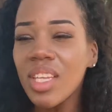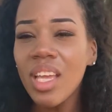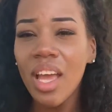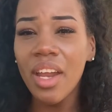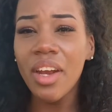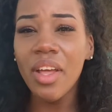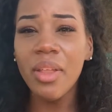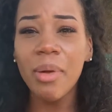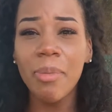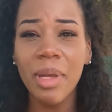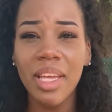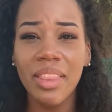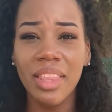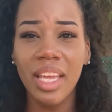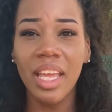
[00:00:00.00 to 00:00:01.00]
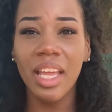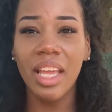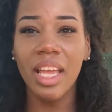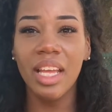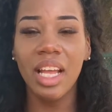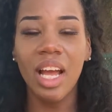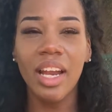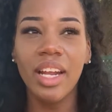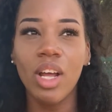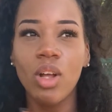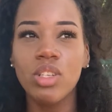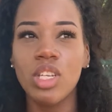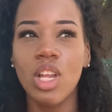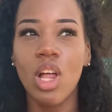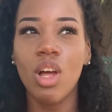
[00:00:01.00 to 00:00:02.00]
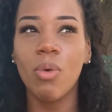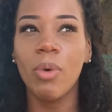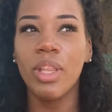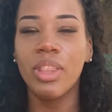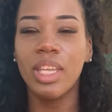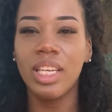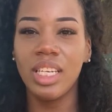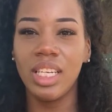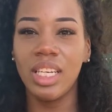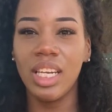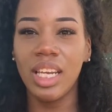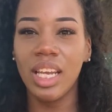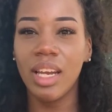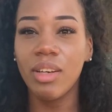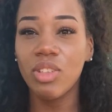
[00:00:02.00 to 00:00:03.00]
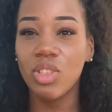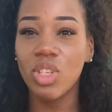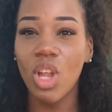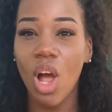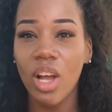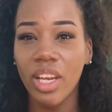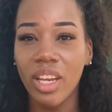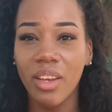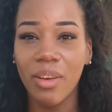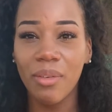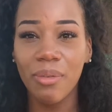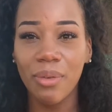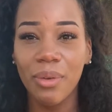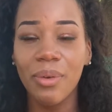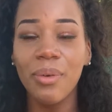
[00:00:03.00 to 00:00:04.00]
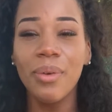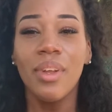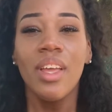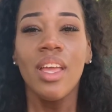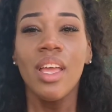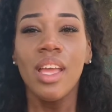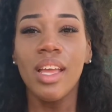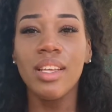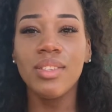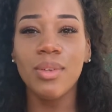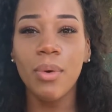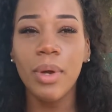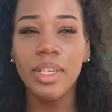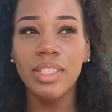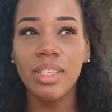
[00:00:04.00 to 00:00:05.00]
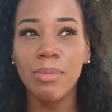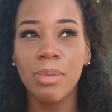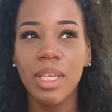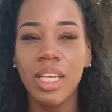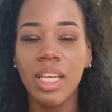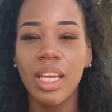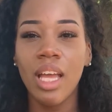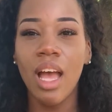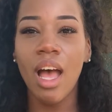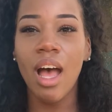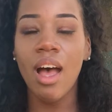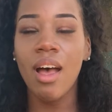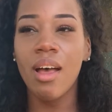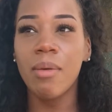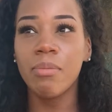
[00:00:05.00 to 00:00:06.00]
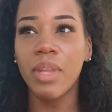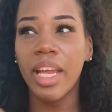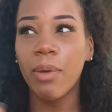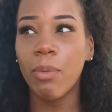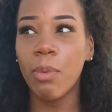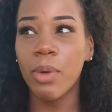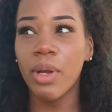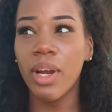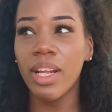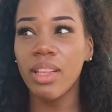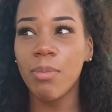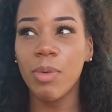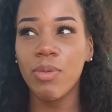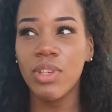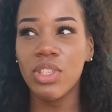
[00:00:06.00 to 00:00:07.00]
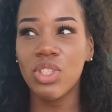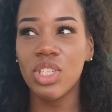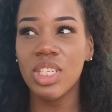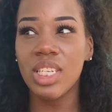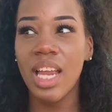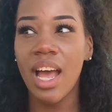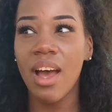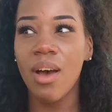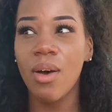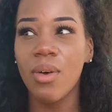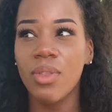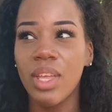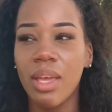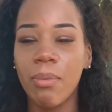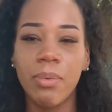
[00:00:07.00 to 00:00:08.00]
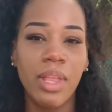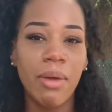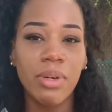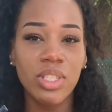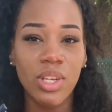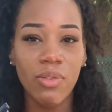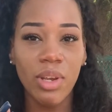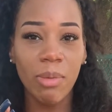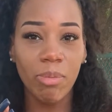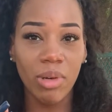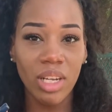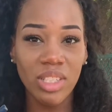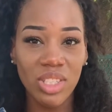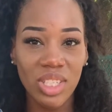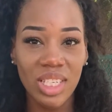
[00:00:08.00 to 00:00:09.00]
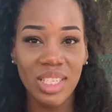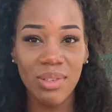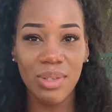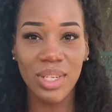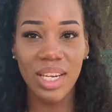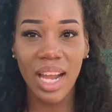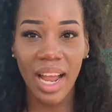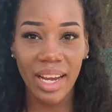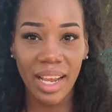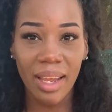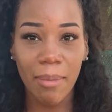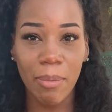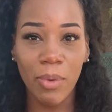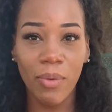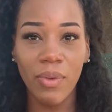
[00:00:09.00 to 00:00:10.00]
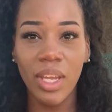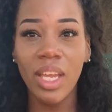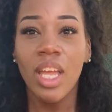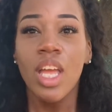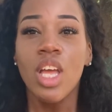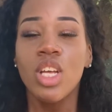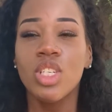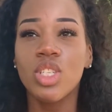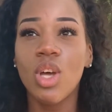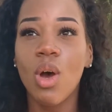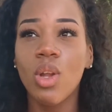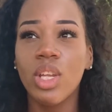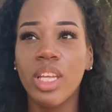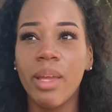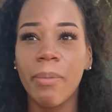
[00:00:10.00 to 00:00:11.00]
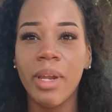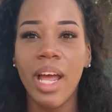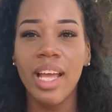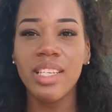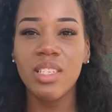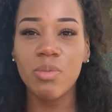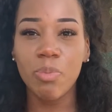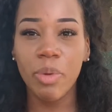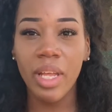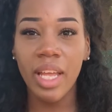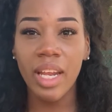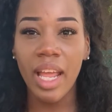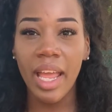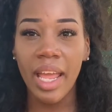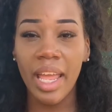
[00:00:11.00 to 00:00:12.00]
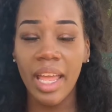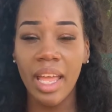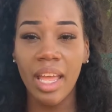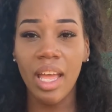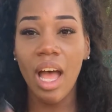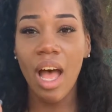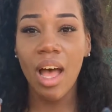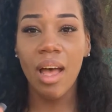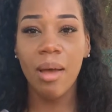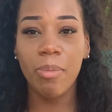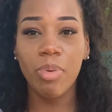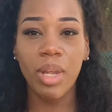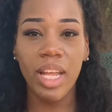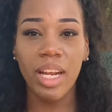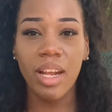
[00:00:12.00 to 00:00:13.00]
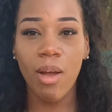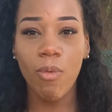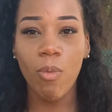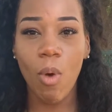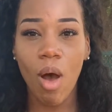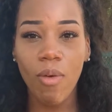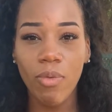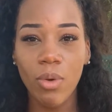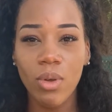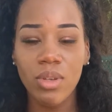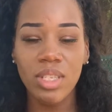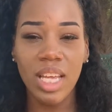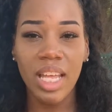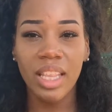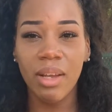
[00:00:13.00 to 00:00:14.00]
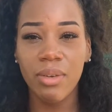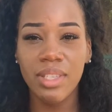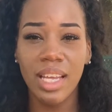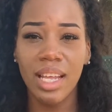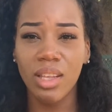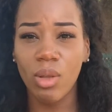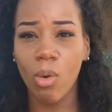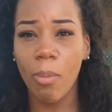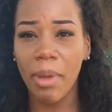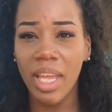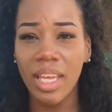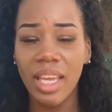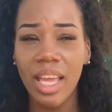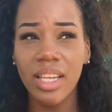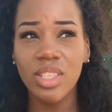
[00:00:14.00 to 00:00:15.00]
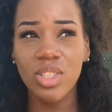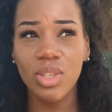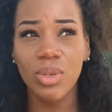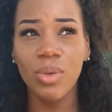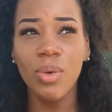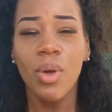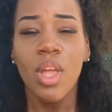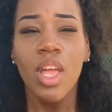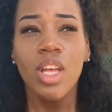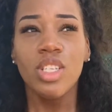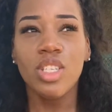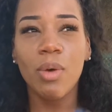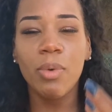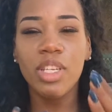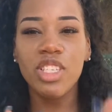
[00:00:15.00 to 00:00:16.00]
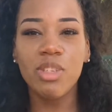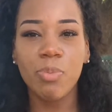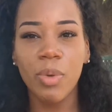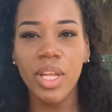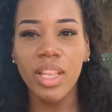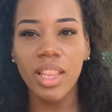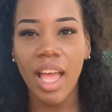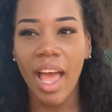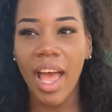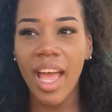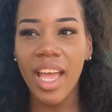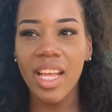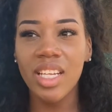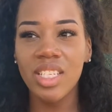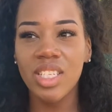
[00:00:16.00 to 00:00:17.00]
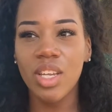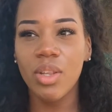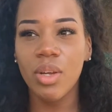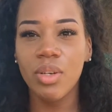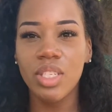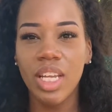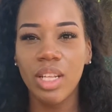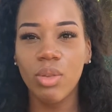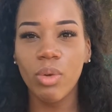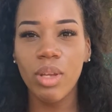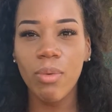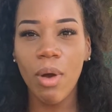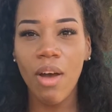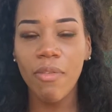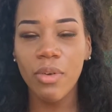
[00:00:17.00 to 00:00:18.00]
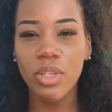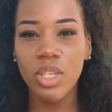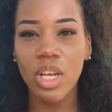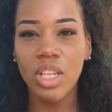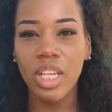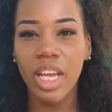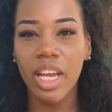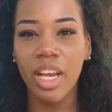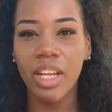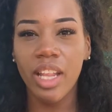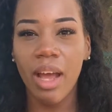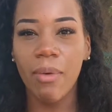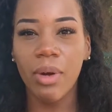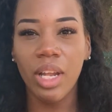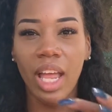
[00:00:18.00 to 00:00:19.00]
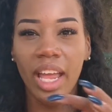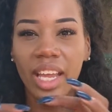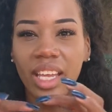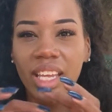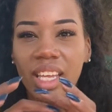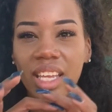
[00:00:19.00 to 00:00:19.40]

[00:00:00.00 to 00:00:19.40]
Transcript: Another big thing, it kind of goes along with the eating and logging your food is going to be um, like when we were at the movies just now, it, they were serving brunch since it was a 9 a.m. movie. So Liam and I split a, a uh, plate of waffles and there was like a little bacon too. So we split that. And so there was like three waffles on there that were like,